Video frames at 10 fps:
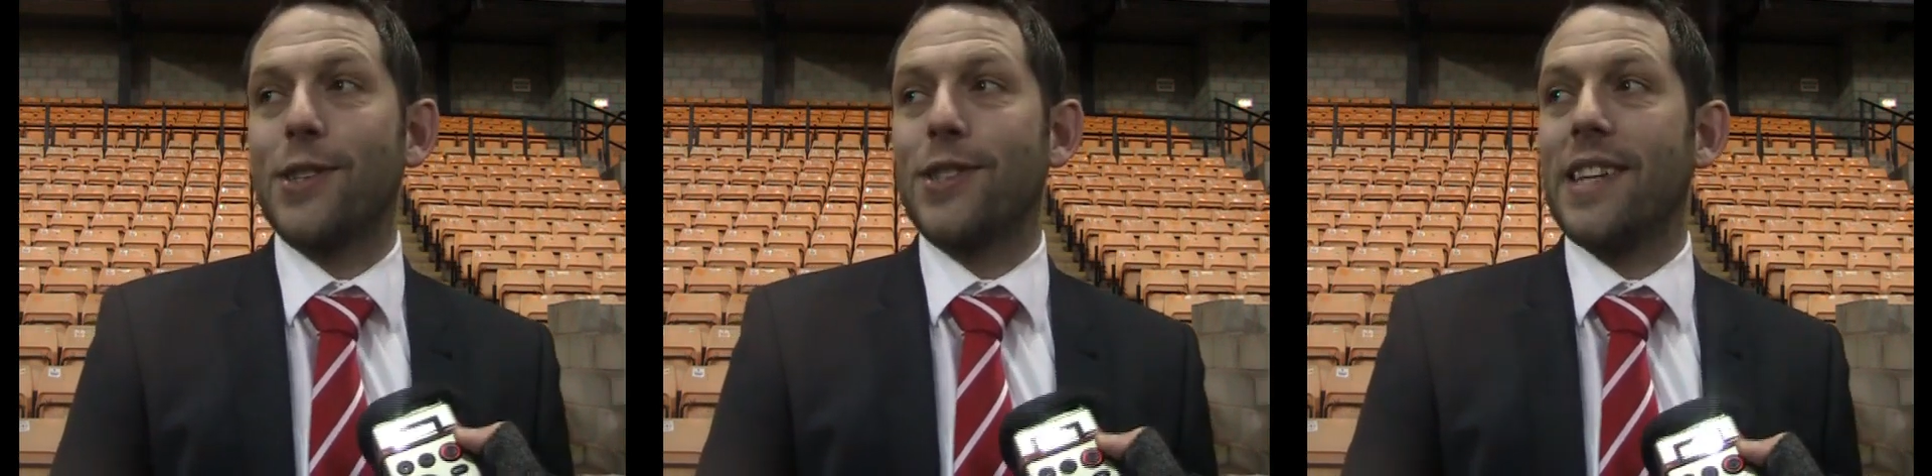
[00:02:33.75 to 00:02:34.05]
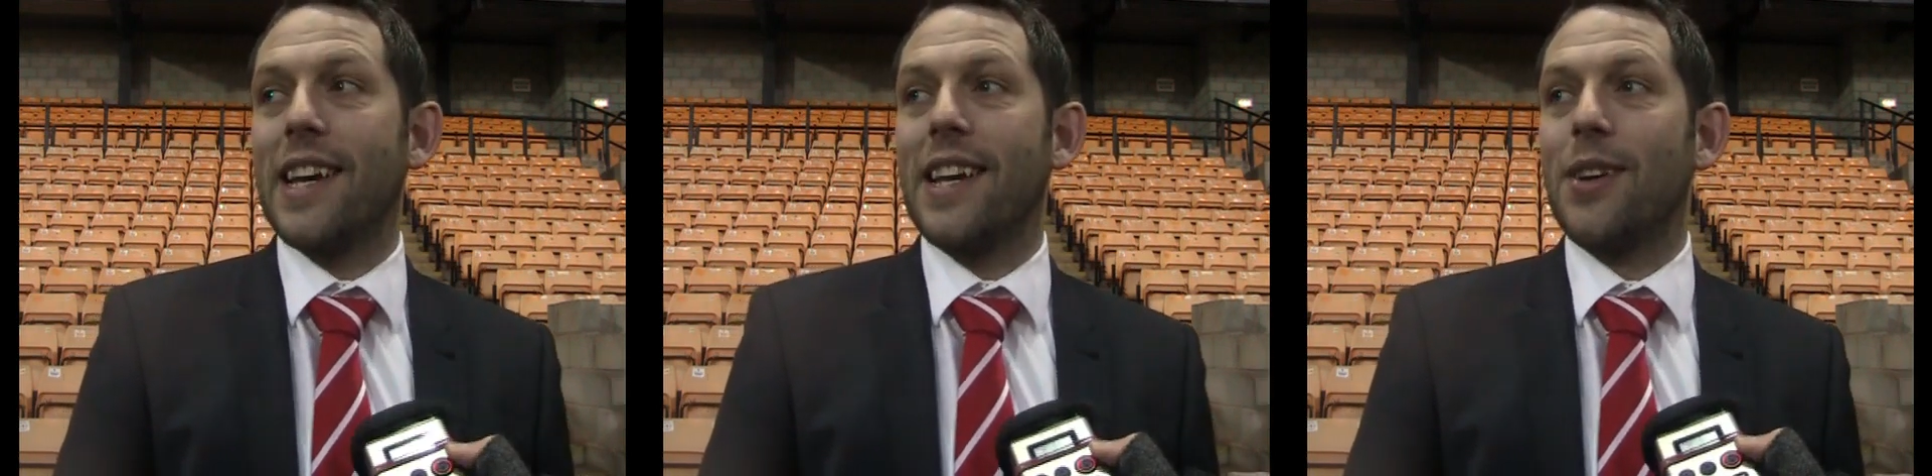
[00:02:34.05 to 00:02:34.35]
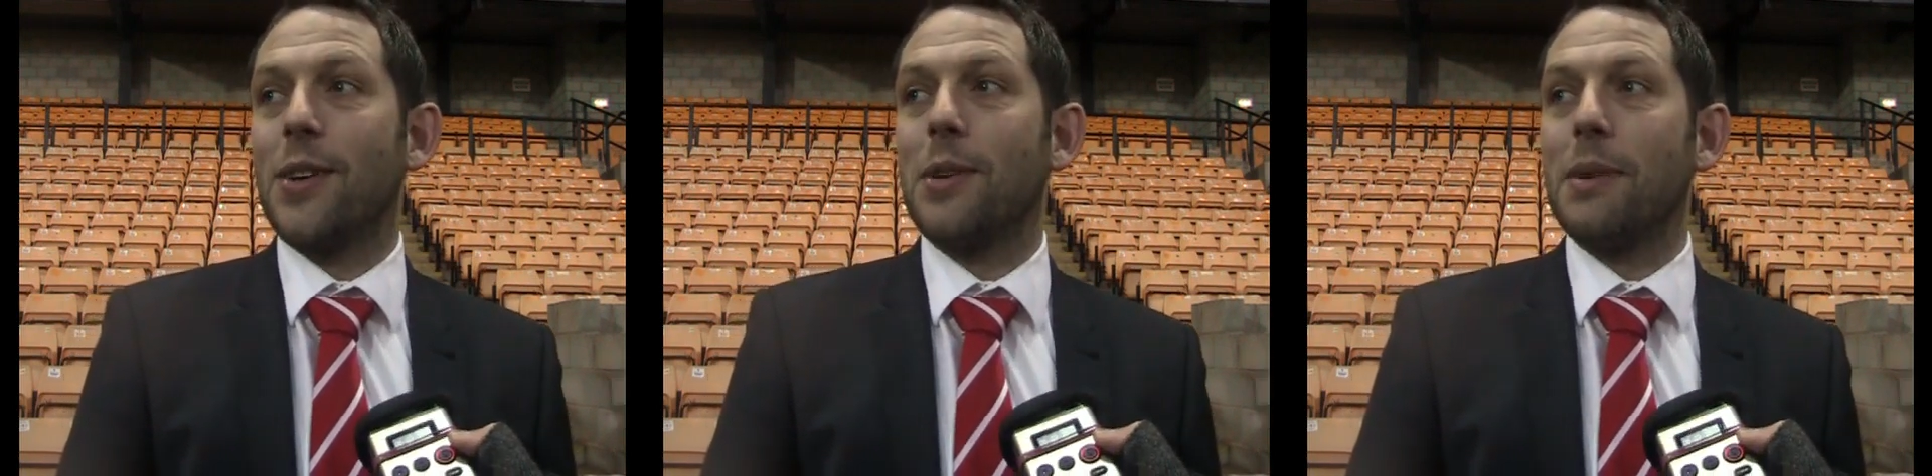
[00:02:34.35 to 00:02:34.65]
saw today, you
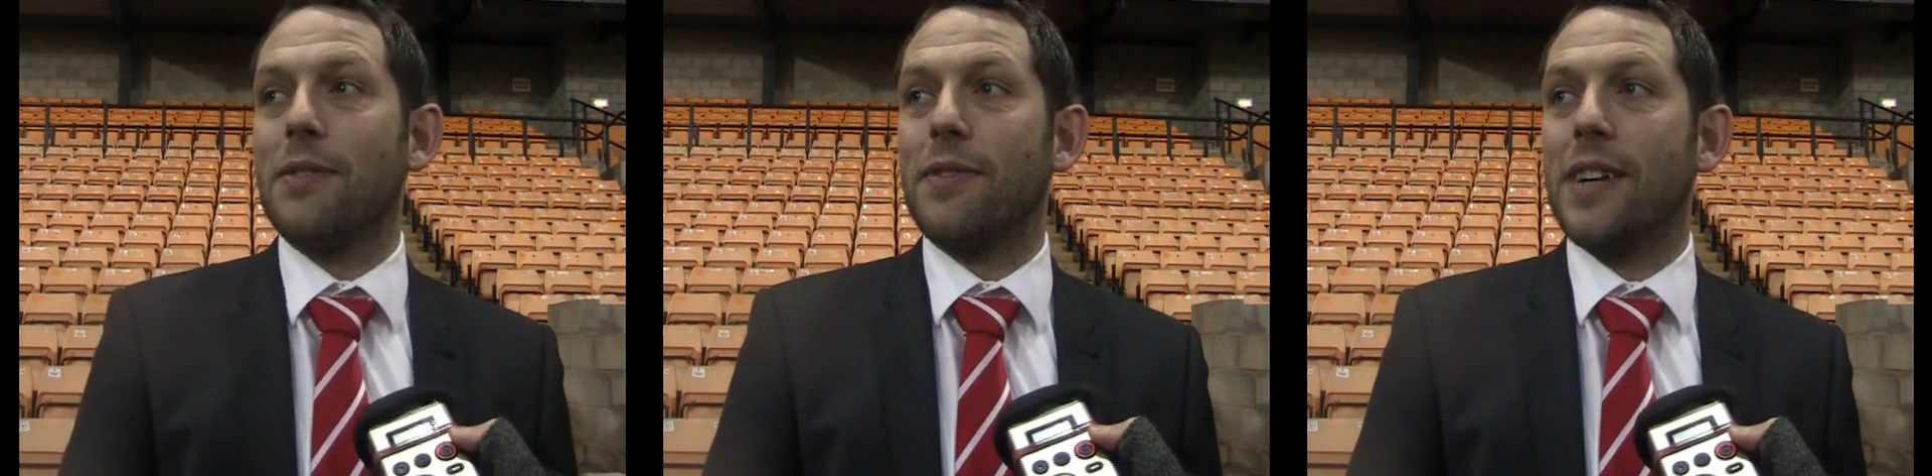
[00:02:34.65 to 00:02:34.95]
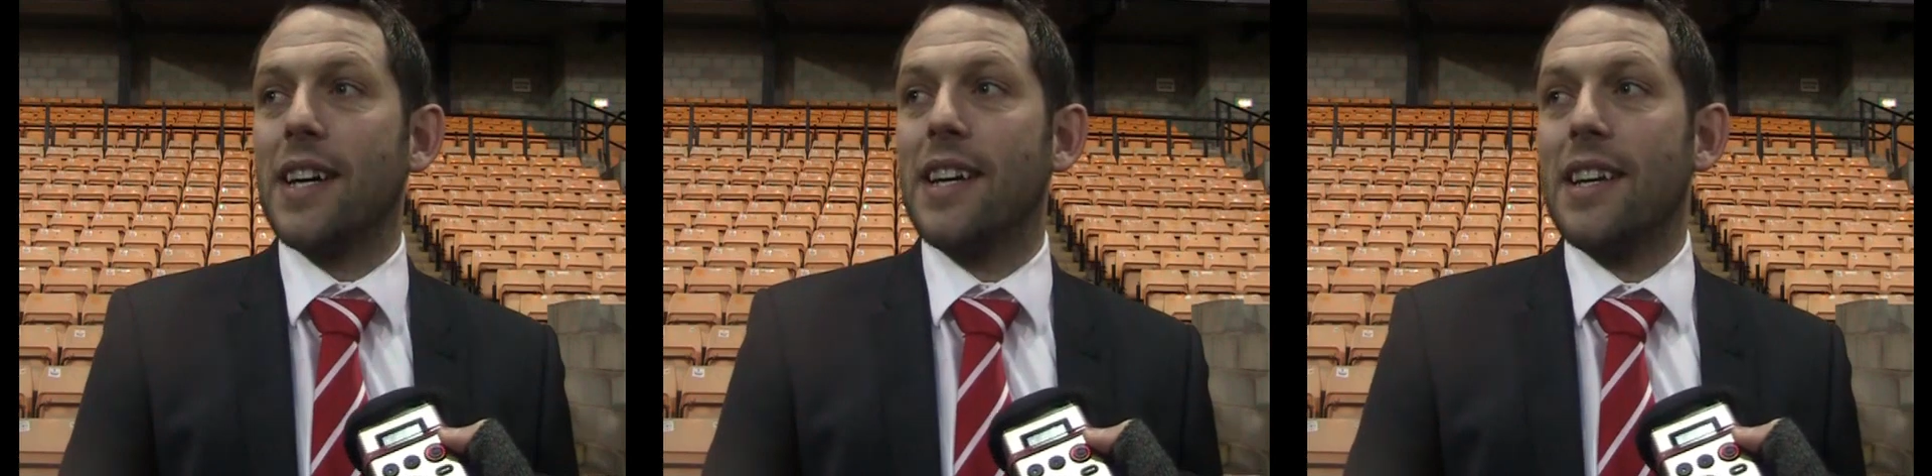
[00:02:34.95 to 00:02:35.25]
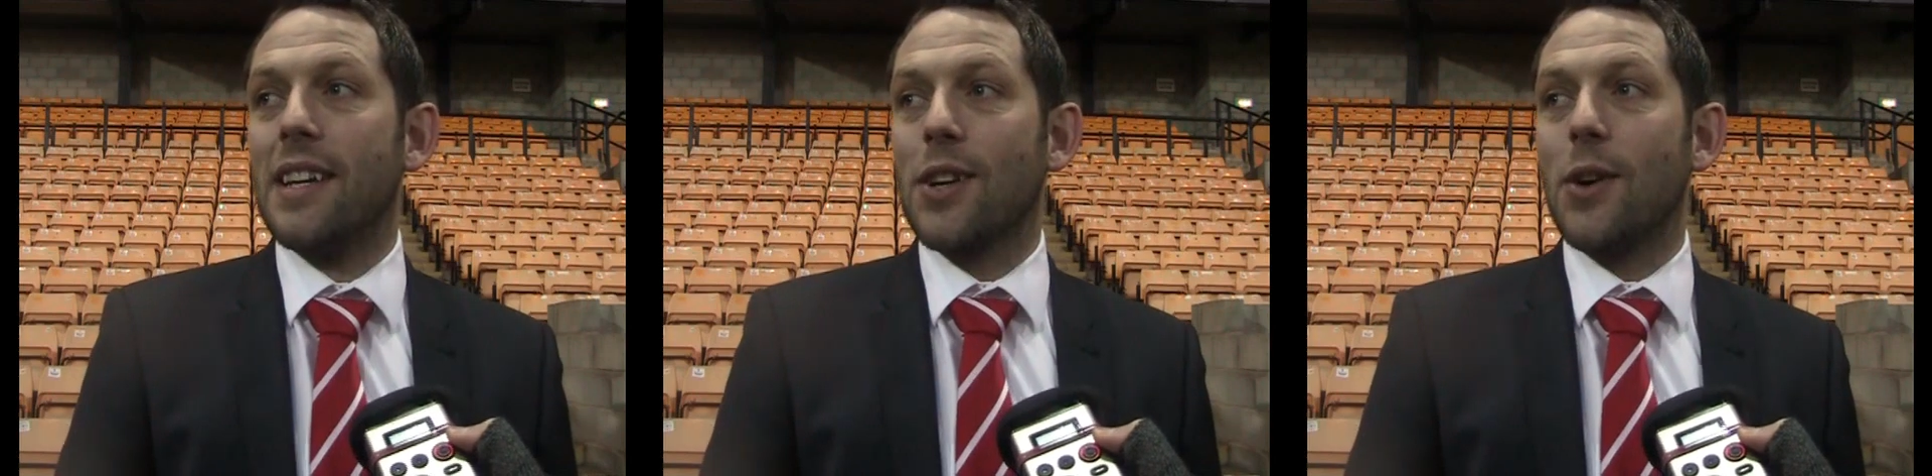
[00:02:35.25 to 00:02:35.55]
know, a couple of uh,
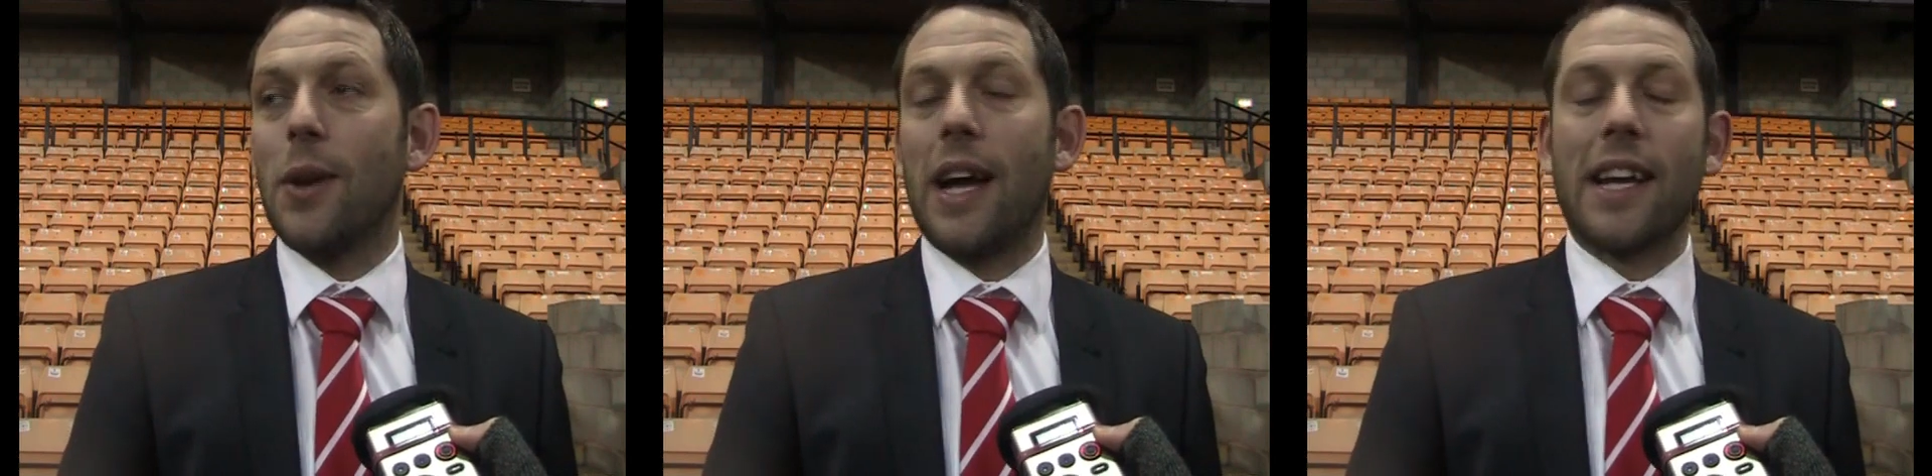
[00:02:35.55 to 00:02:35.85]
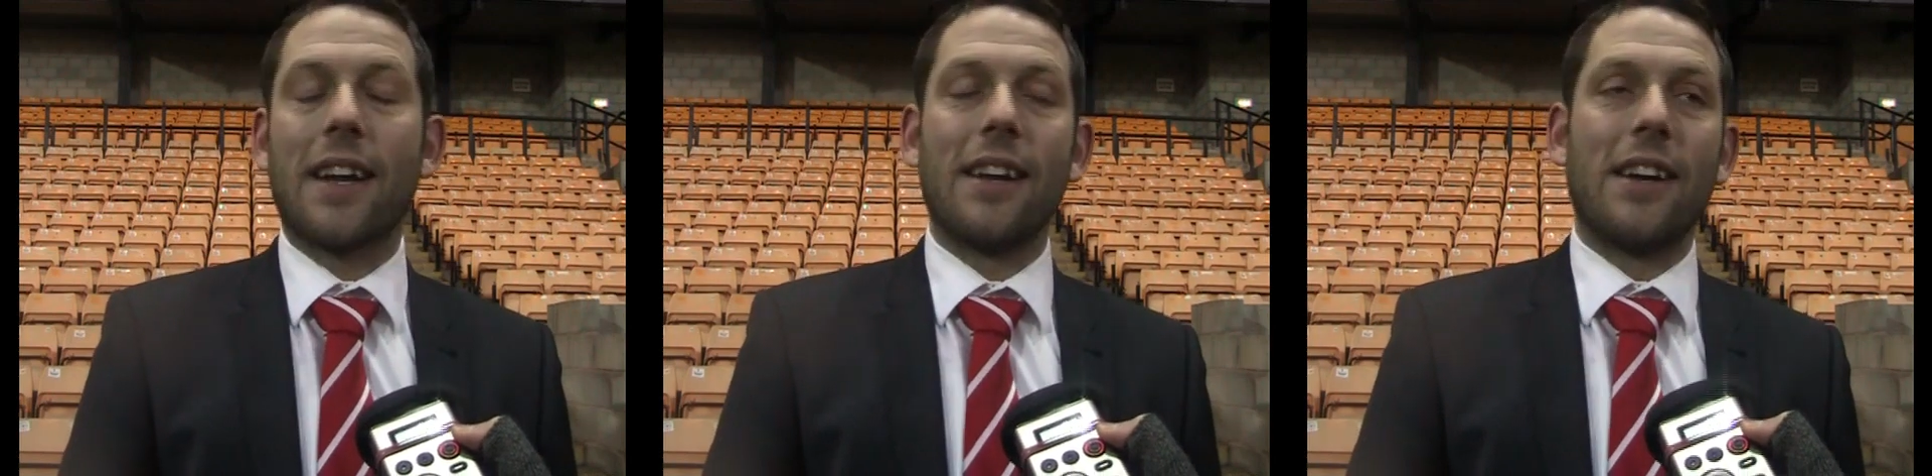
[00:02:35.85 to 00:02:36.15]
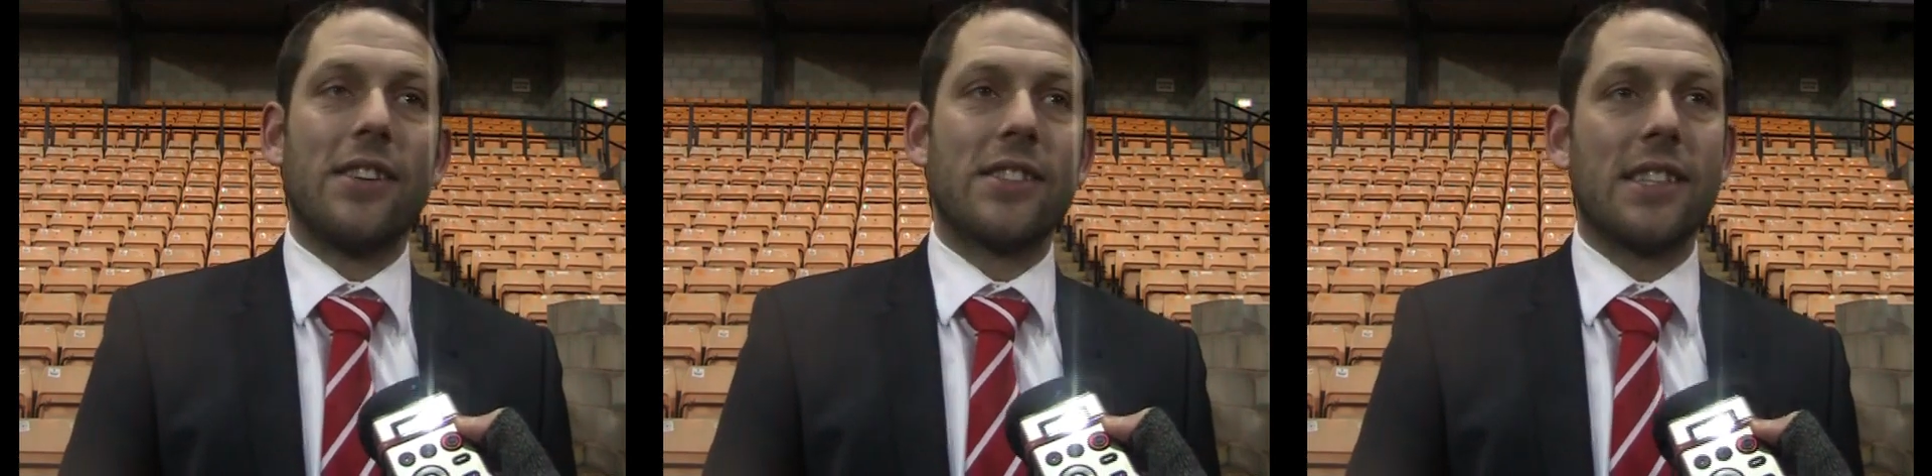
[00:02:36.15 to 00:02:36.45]
goal line
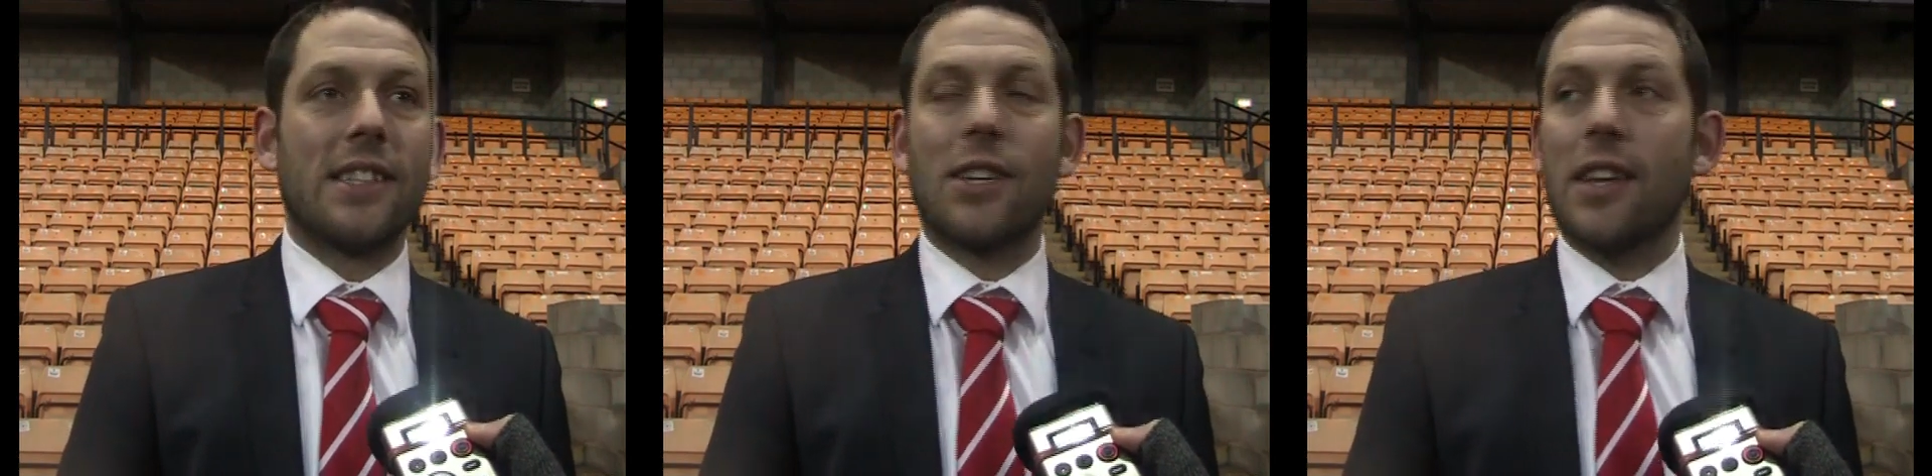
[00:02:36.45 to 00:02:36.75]
clearances.